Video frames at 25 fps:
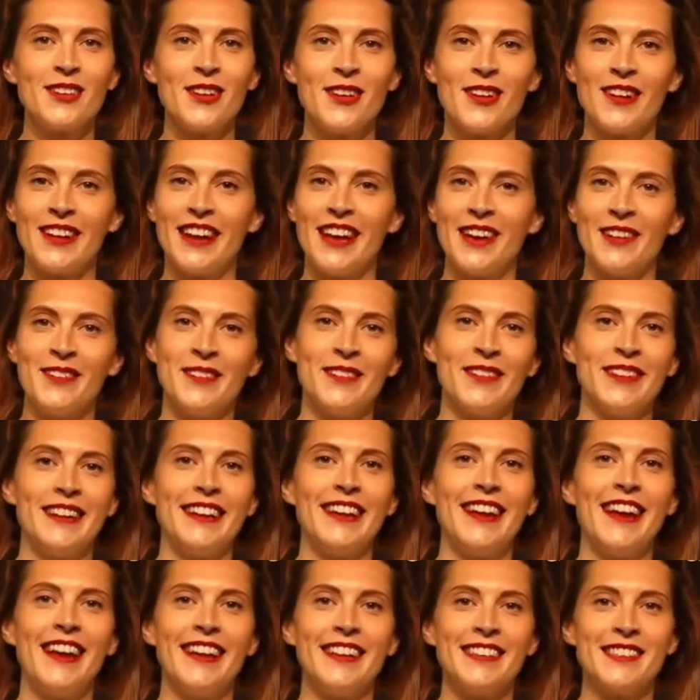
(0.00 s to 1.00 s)
God had
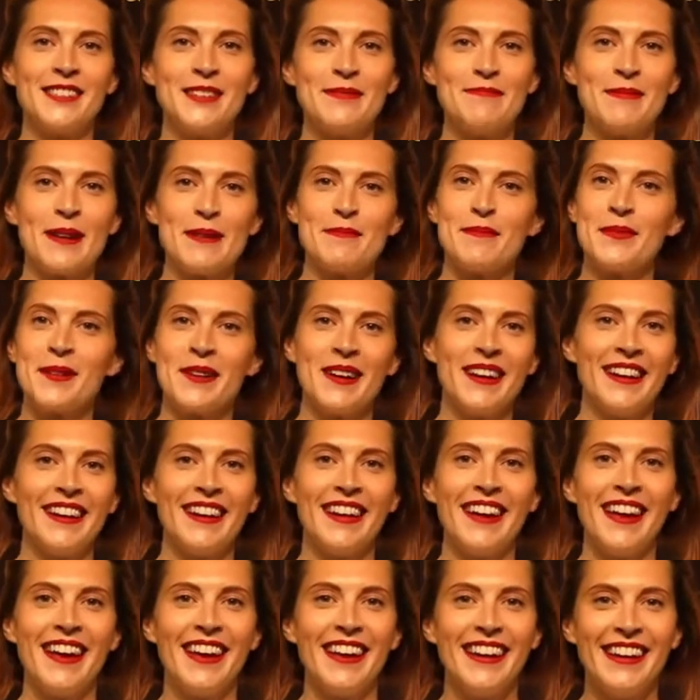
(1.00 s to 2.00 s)
already answered my
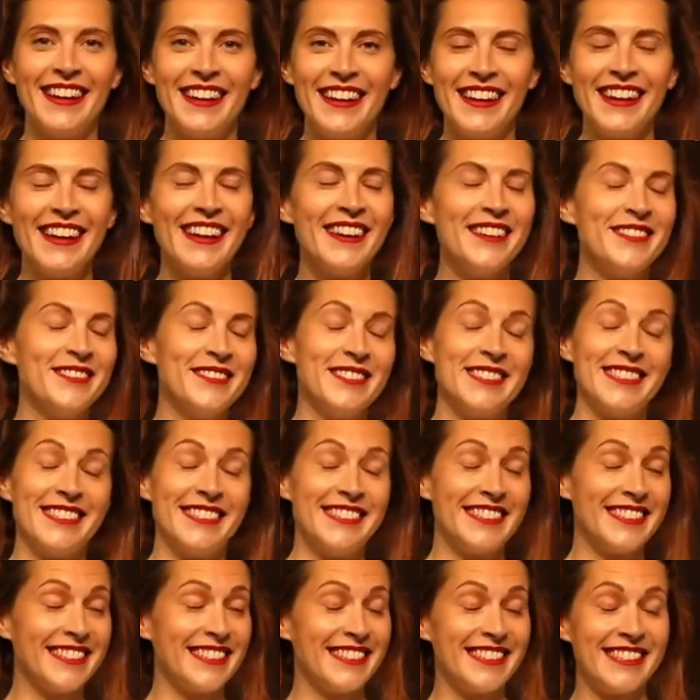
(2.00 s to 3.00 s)
prayer, and it was
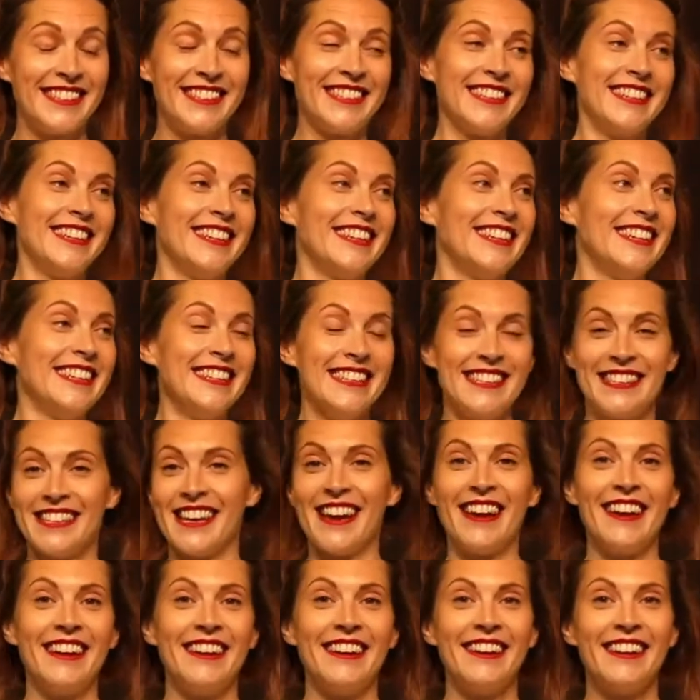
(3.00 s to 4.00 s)
just
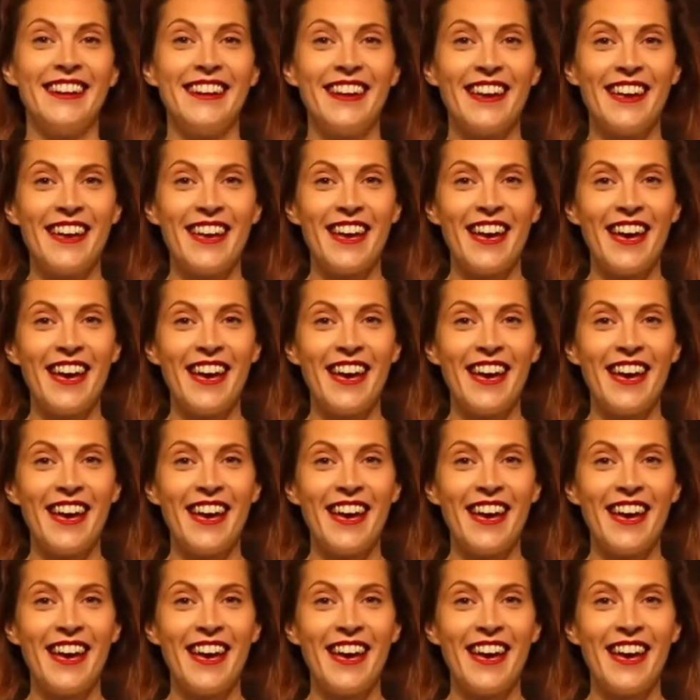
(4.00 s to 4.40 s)
insane.